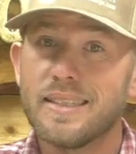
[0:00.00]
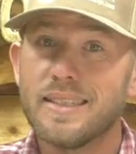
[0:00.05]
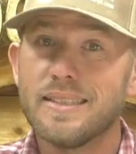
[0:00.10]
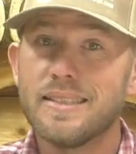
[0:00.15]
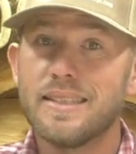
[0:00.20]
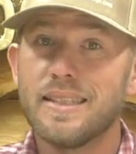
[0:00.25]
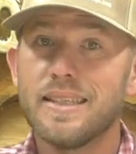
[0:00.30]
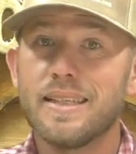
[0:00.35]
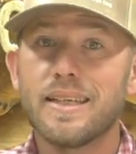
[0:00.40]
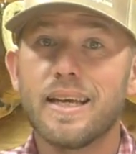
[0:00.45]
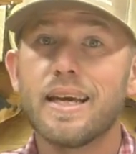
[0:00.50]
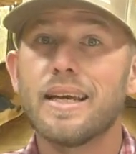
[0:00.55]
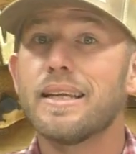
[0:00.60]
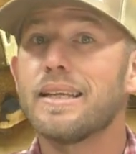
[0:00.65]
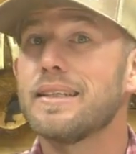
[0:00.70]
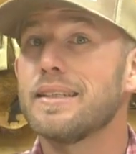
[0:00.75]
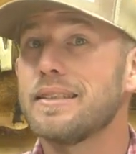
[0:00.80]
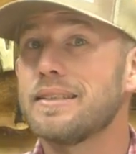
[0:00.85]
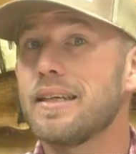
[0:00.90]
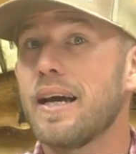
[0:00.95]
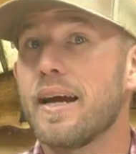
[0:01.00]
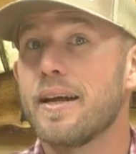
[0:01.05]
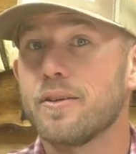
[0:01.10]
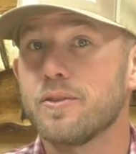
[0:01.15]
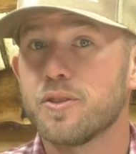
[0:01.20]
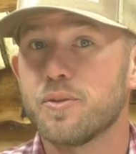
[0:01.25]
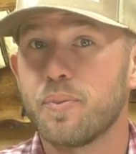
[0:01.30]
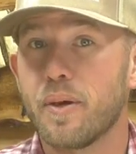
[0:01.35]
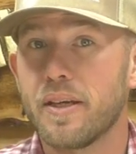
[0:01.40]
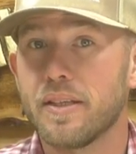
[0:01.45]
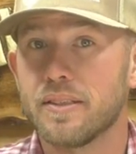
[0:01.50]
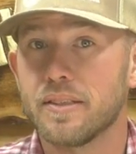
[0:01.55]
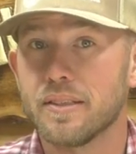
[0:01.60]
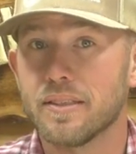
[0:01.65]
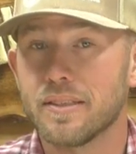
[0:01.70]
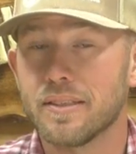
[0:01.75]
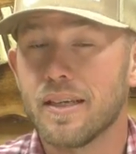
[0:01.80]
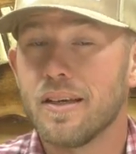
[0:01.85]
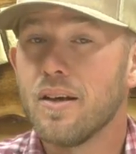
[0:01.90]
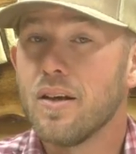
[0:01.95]
and easy to get into tighter
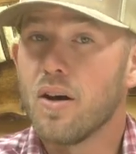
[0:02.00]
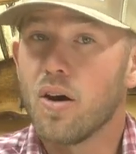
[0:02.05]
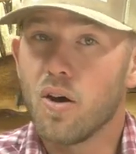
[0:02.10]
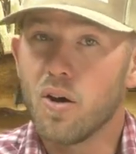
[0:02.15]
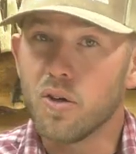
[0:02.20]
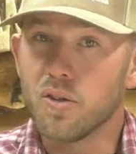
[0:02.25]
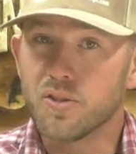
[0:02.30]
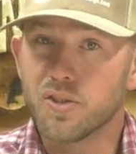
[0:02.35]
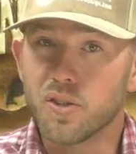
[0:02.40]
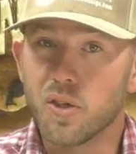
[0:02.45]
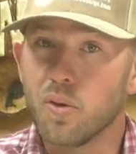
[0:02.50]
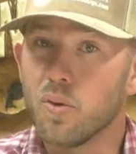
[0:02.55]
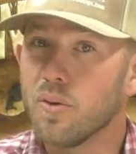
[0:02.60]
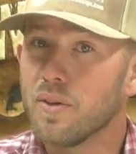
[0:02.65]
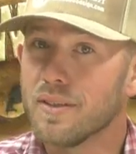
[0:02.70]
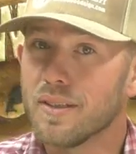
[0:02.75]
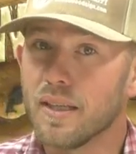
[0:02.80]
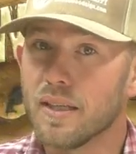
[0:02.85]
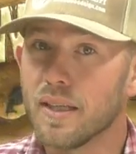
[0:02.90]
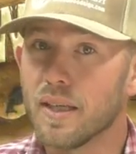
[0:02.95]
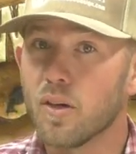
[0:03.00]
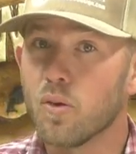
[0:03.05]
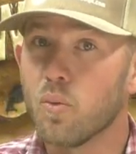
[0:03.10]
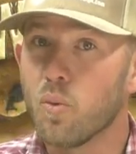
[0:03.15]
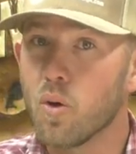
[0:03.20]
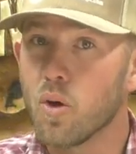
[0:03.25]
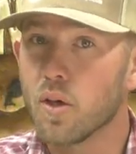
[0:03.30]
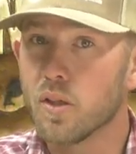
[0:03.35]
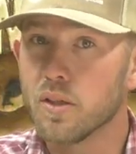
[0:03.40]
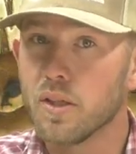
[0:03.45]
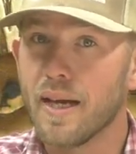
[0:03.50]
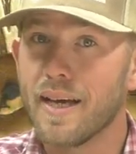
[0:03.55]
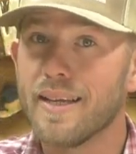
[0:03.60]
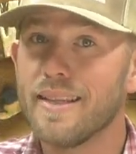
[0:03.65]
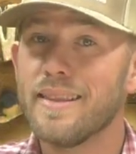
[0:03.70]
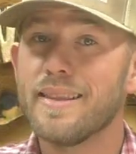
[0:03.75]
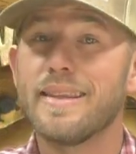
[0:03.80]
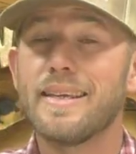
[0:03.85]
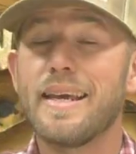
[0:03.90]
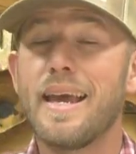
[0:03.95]
spaces. Also, the little work
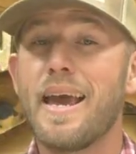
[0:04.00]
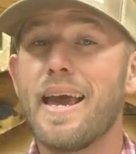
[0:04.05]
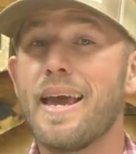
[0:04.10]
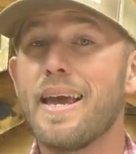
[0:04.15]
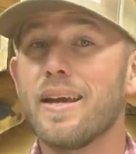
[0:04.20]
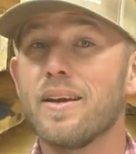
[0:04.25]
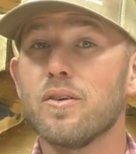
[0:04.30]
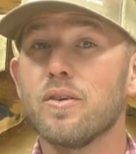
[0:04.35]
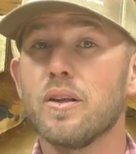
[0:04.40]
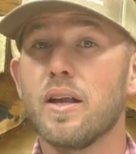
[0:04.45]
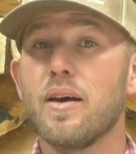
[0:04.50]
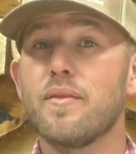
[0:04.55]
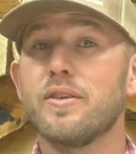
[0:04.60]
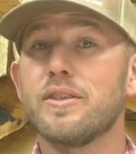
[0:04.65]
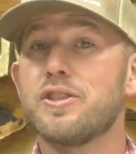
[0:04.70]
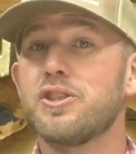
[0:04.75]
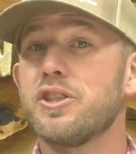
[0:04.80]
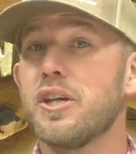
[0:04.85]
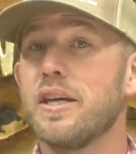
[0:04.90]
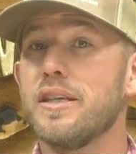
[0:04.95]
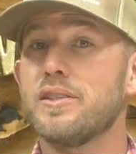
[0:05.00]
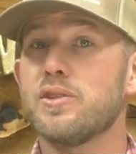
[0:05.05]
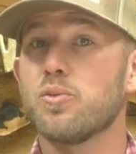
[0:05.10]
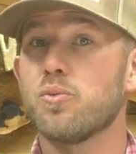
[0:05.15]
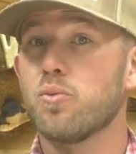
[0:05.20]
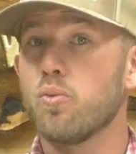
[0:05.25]
light, the angle of it shines